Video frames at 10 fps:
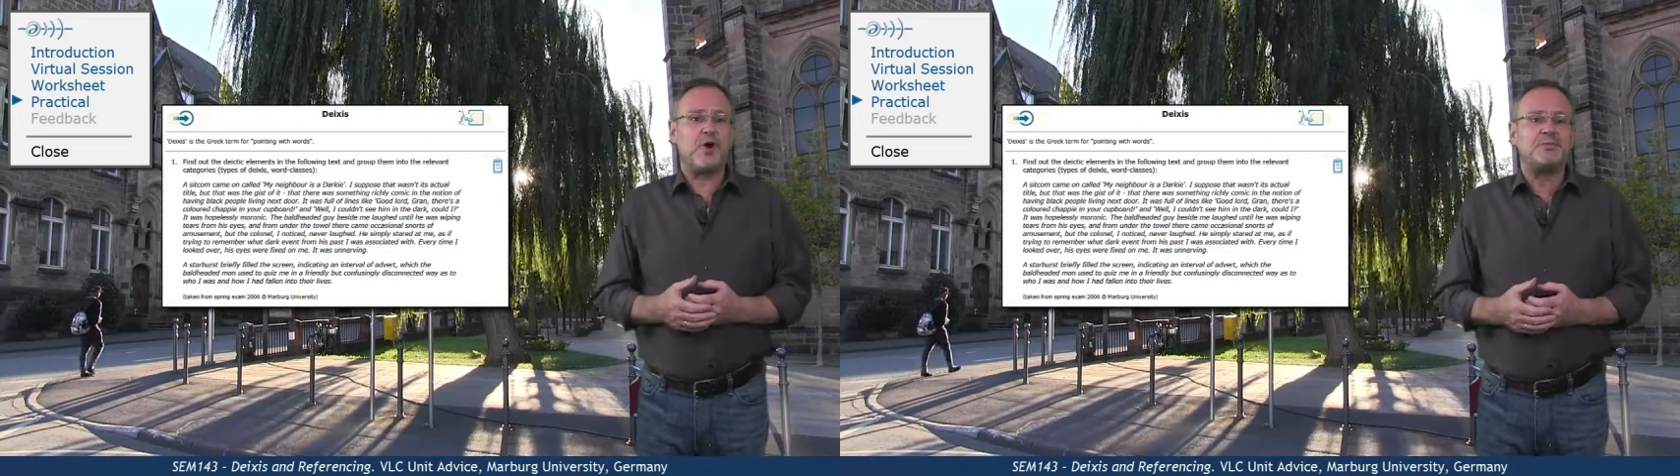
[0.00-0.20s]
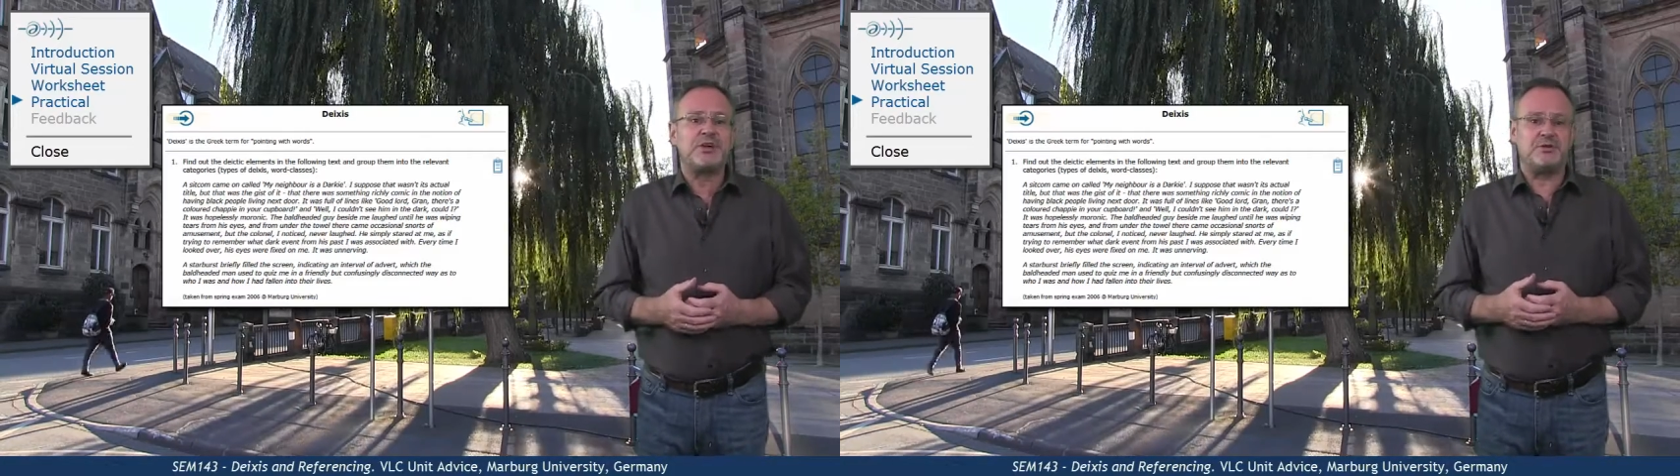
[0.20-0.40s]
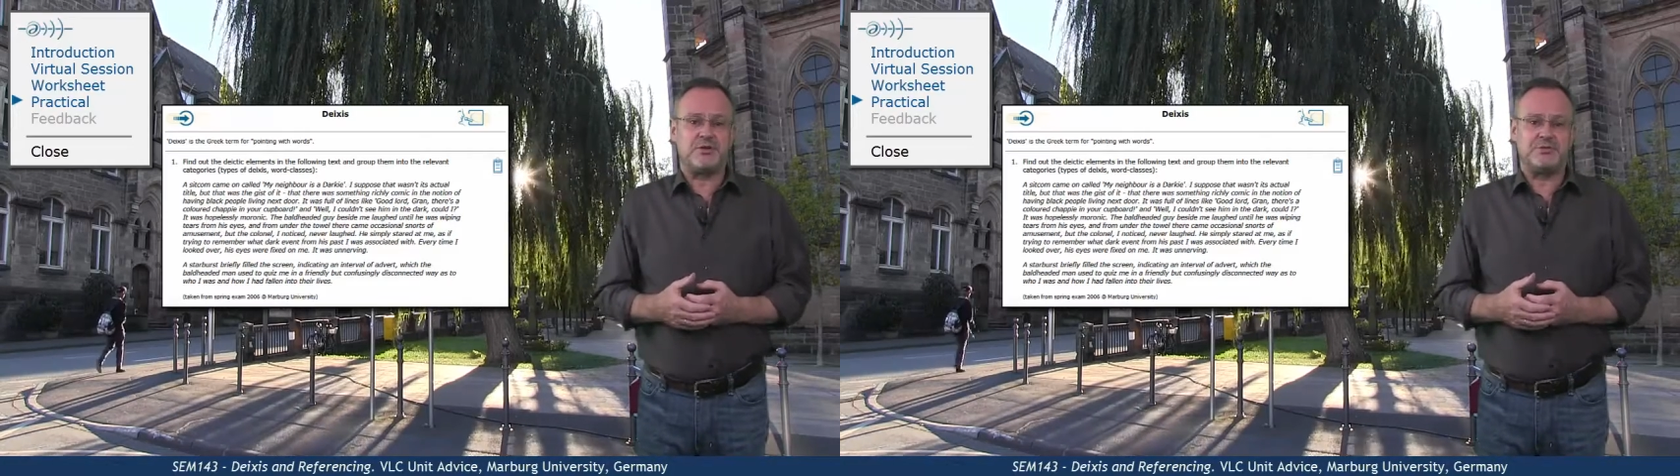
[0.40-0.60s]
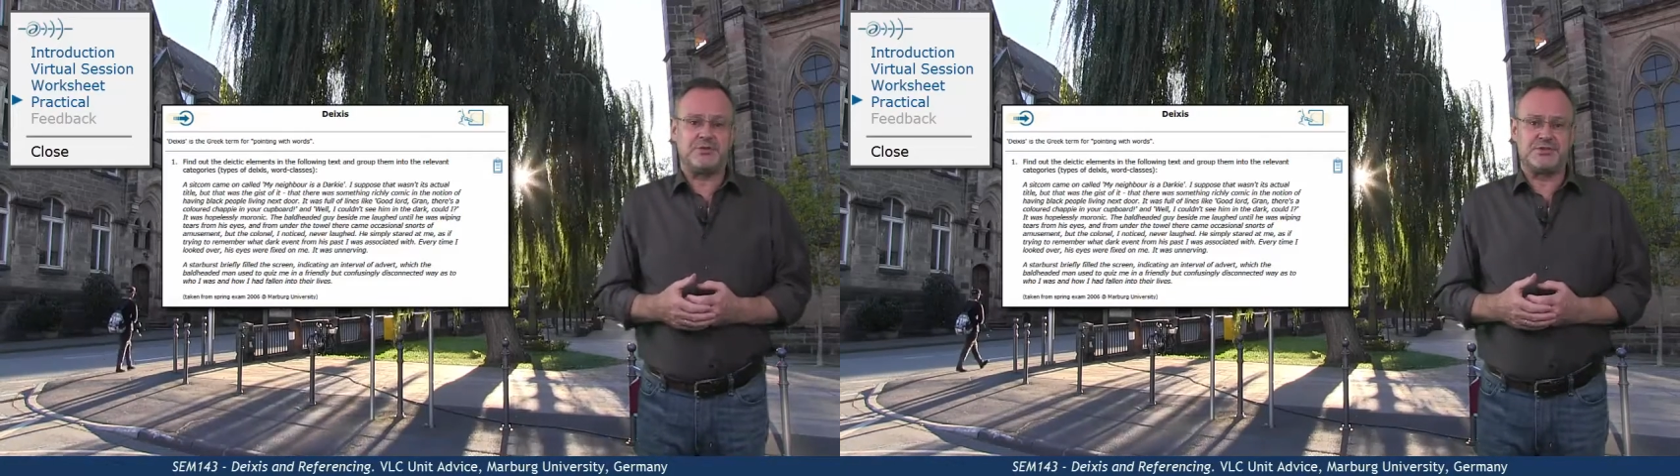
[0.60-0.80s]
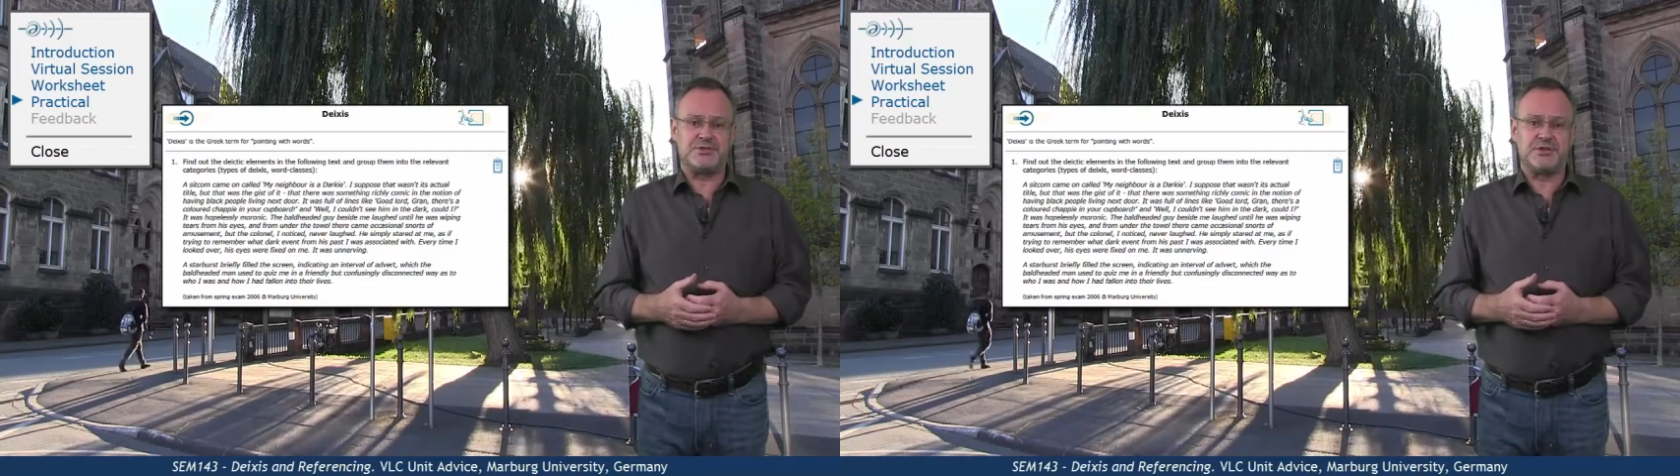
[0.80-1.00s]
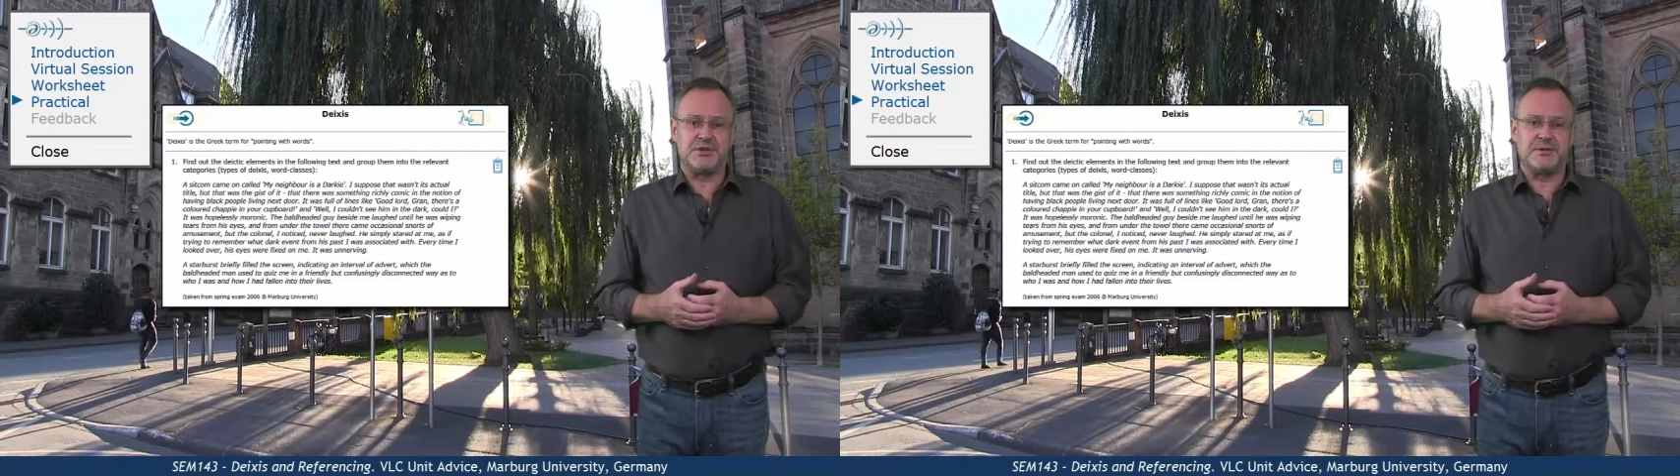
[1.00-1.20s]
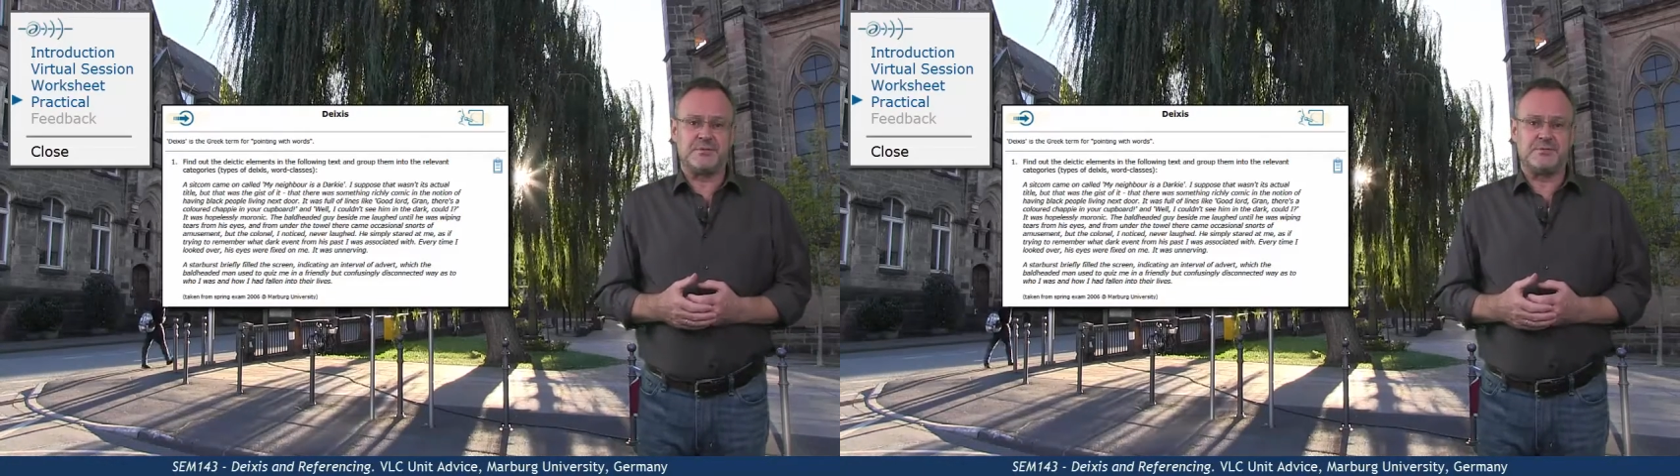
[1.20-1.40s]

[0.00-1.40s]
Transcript: object referencing.